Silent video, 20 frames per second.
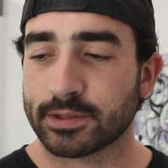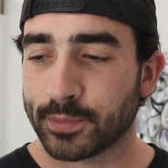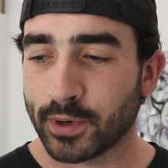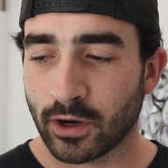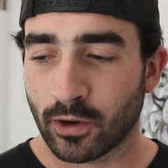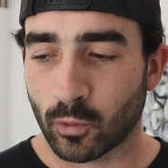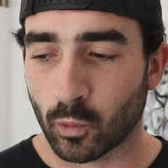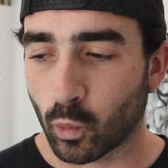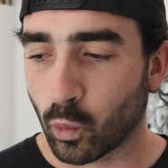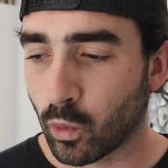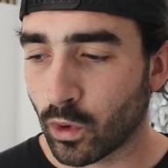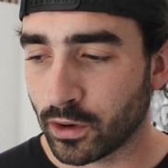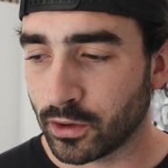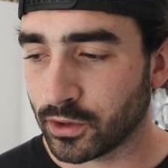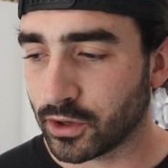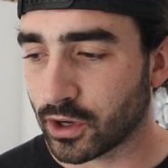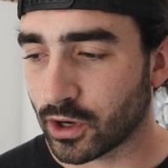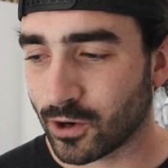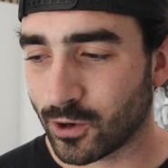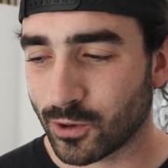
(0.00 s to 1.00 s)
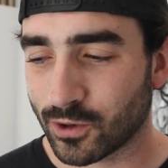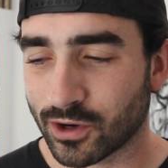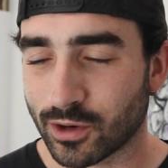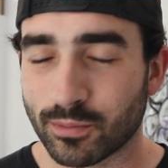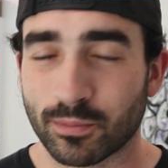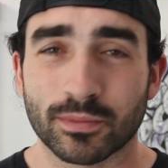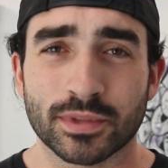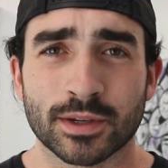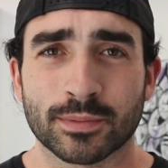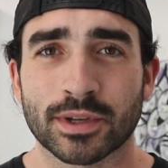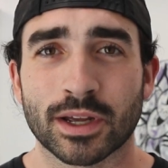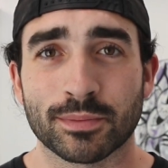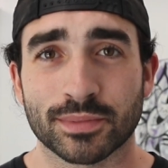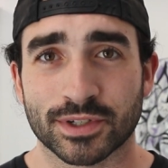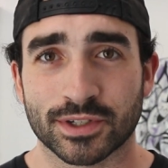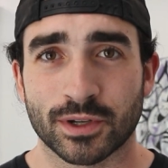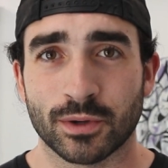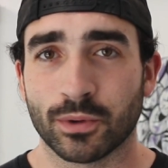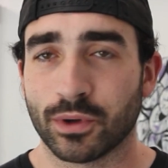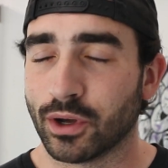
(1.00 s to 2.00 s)
spray one coat or sometimes
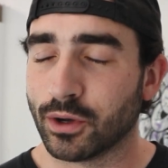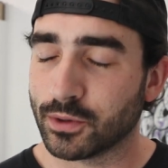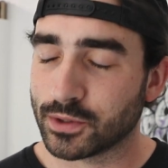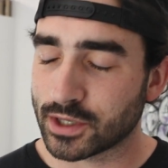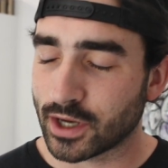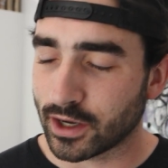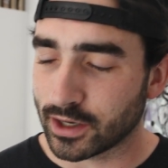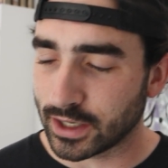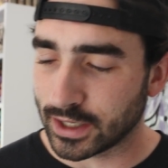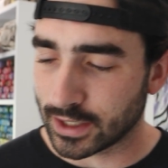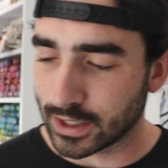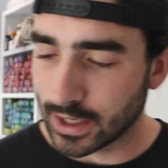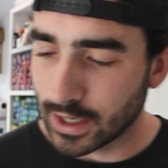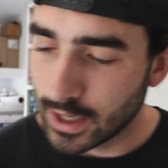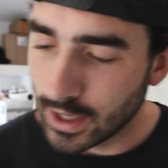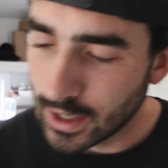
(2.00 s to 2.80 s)
two coats on it,